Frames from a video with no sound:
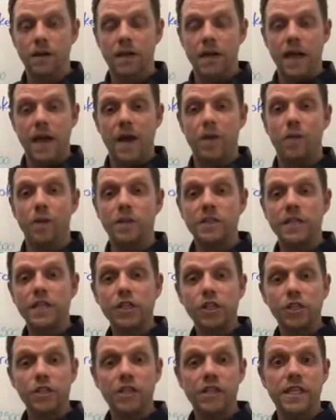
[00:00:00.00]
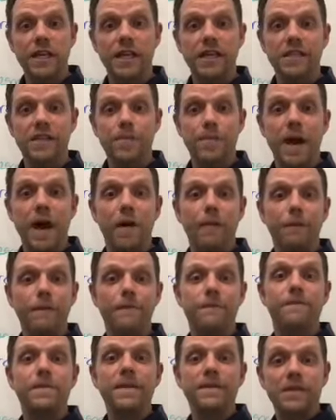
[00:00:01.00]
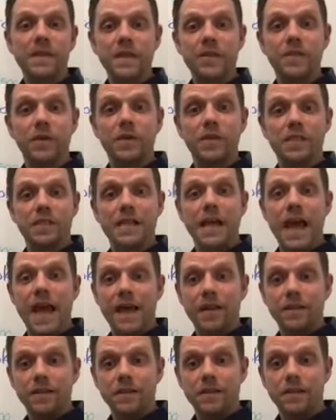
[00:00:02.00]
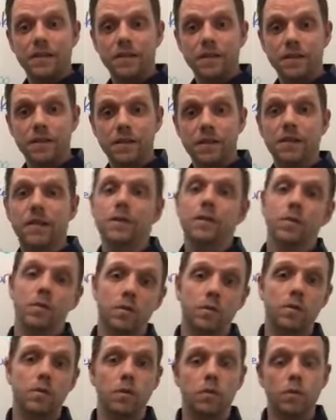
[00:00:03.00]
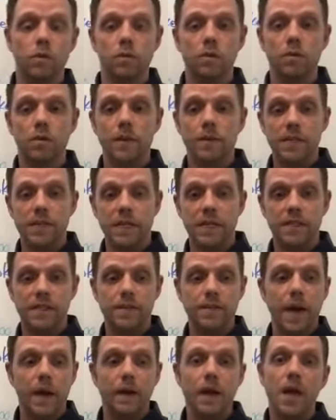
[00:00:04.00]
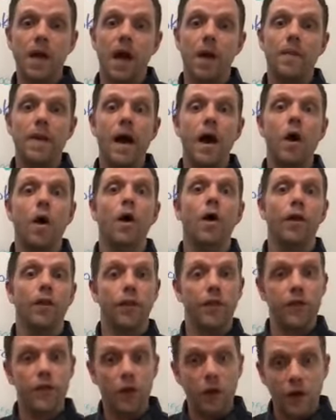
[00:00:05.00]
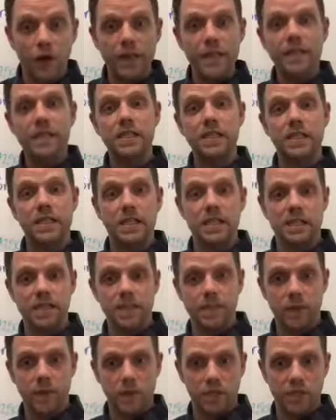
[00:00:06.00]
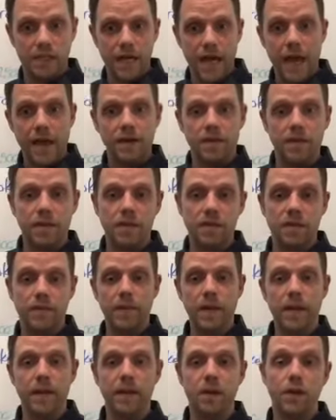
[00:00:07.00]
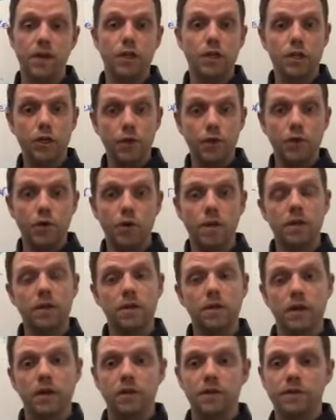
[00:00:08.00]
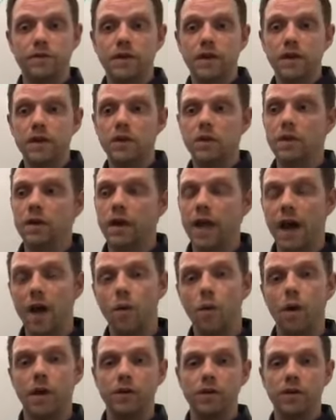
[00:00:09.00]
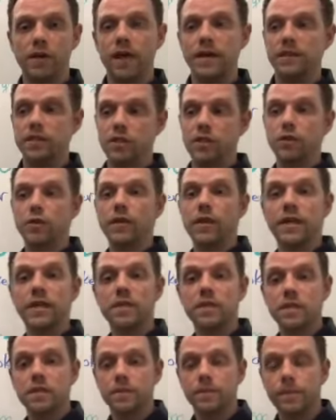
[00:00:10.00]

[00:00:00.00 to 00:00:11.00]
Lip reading: And what's interesting is about 50%, well, let me take a step back, about 30 to 60%, depending on you and the funder and how well you guys do this,